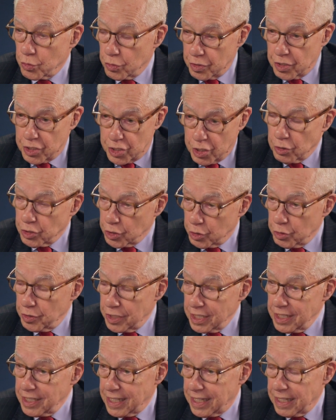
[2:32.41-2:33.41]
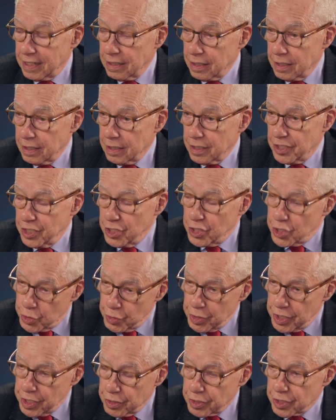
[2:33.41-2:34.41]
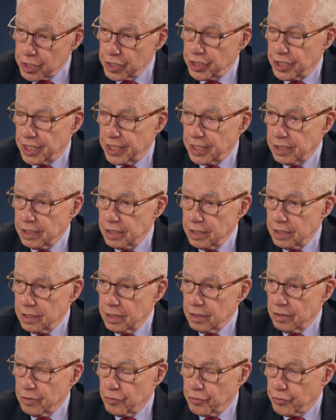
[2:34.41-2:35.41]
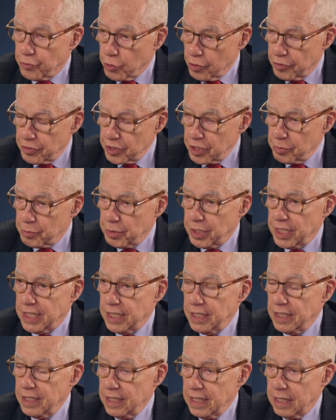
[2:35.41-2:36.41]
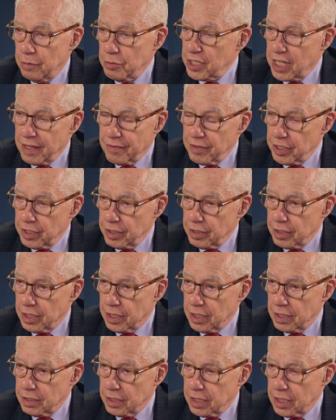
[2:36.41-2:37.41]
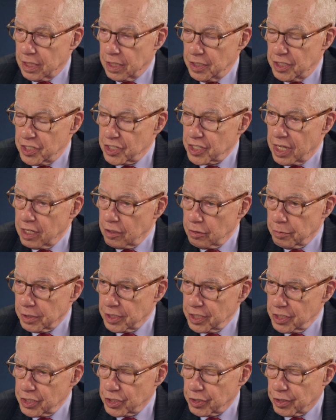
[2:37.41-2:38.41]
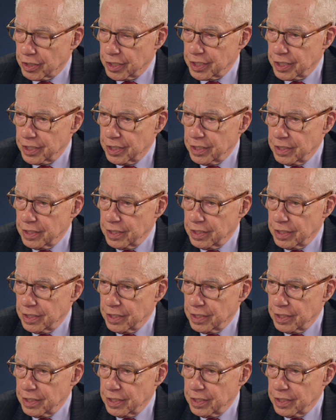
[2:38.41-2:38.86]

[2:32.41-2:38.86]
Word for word: The soldier who did that did two years in jail, forfeited pay, and was given a, a, a dishonorable discharge.